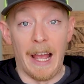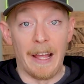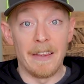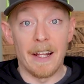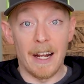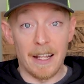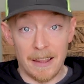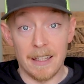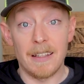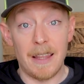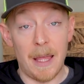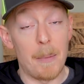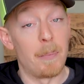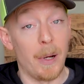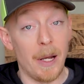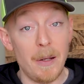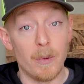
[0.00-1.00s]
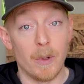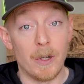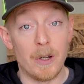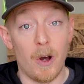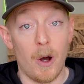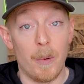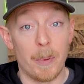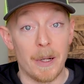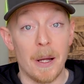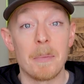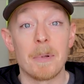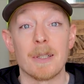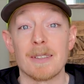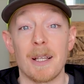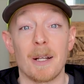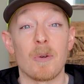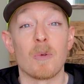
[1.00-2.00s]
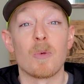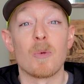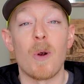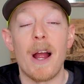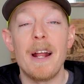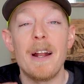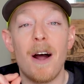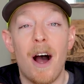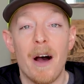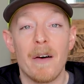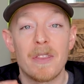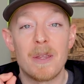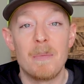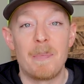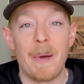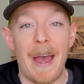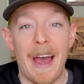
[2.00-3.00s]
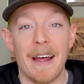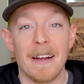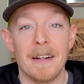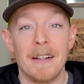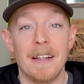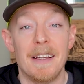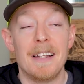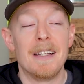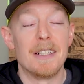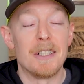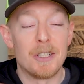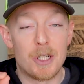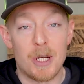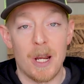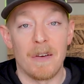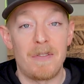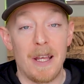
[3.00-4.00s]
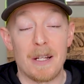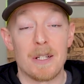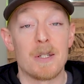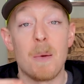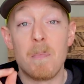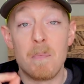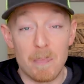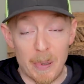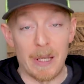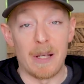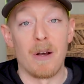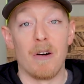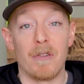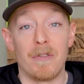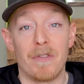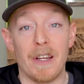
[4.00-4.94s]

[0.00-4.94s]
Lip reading: And then I think that bite window opened up because like right off the bat, Jeff catches a big old